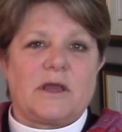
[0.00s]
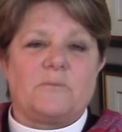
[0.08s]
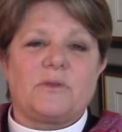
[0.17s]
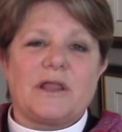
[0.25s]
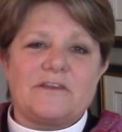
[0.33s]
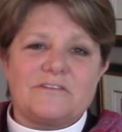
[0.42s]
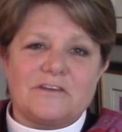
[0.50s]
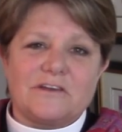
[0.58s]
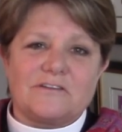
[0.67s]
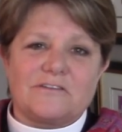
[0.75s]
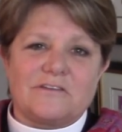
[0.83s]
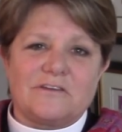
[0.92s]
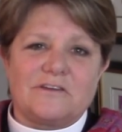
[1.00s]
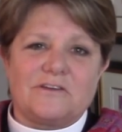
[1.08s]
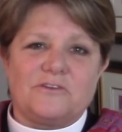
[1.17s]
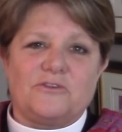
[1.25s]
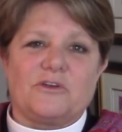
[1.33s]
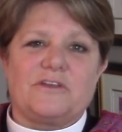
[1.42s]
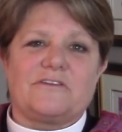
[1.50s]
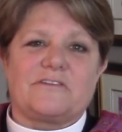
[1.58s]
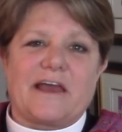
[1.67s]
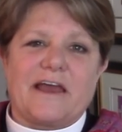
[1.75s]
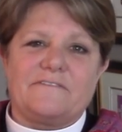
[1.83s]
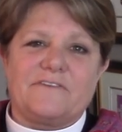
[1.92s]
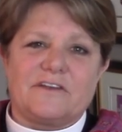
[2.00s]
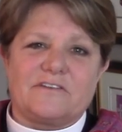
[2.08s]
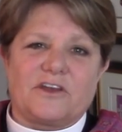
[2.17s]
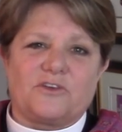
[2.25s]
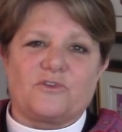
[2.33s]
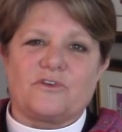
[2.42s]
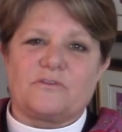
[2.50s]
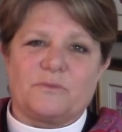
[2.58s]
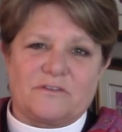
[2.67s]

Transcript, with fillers: Blessings during this Advent and Christmas